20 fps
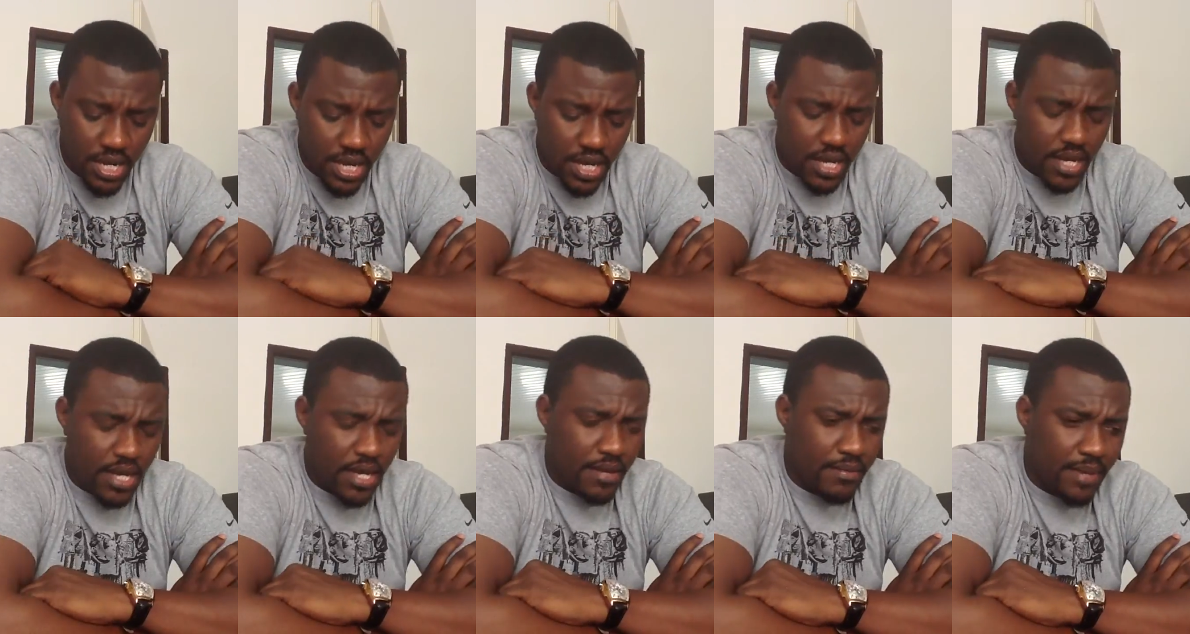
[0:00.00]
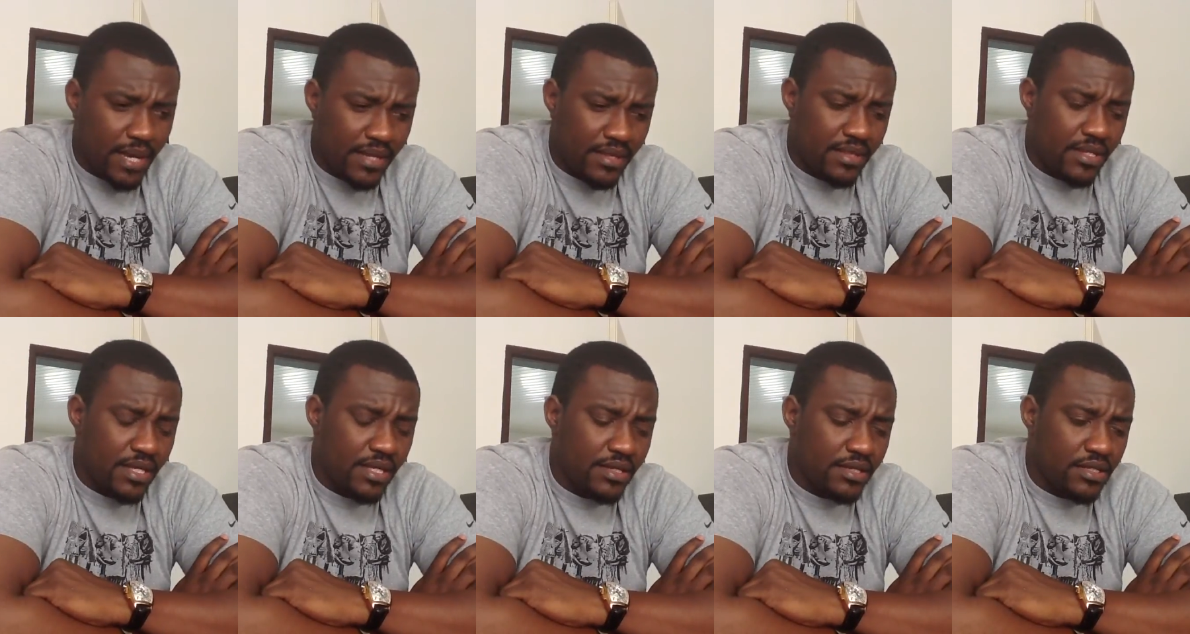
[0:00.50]
Right. I
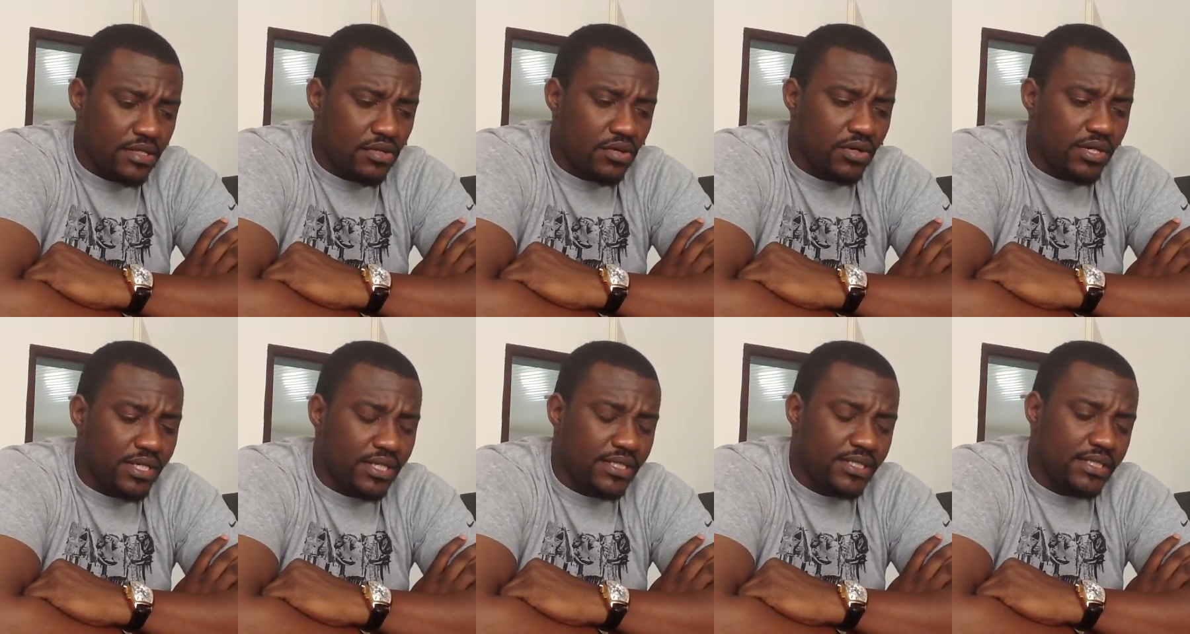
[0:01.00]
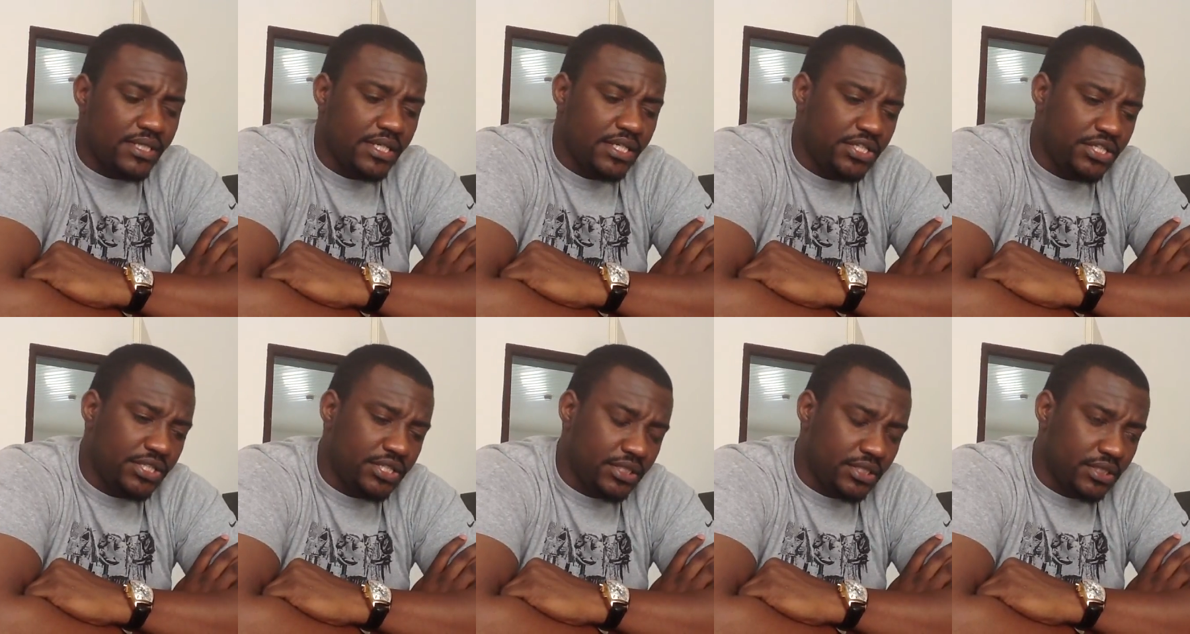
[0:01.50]
think the
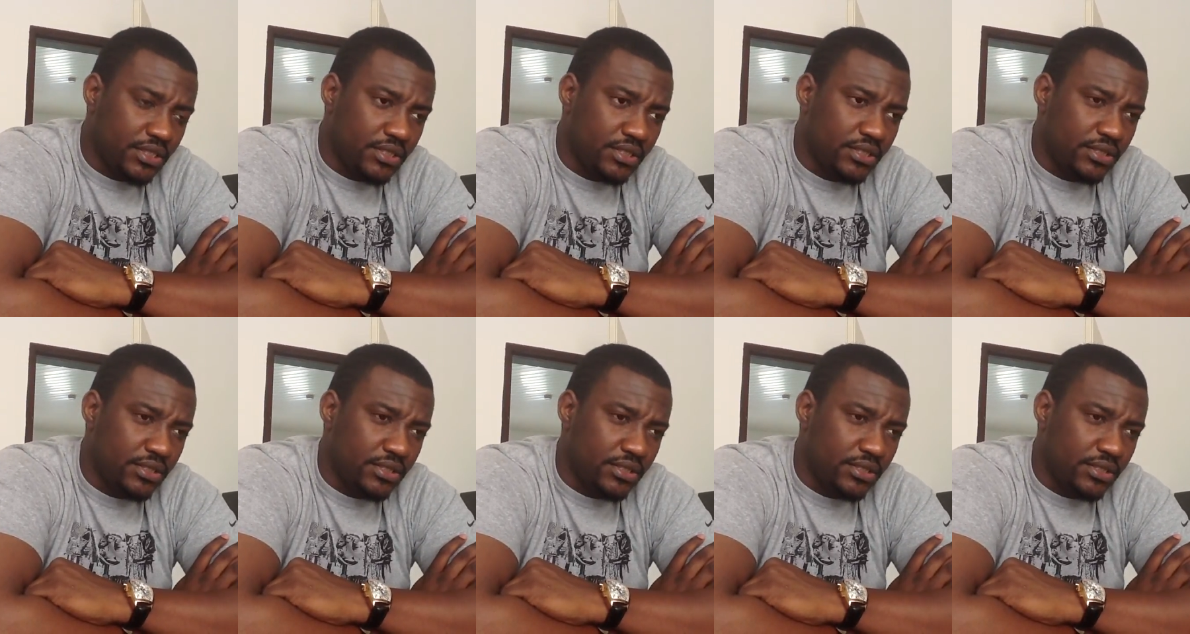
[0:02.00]
organization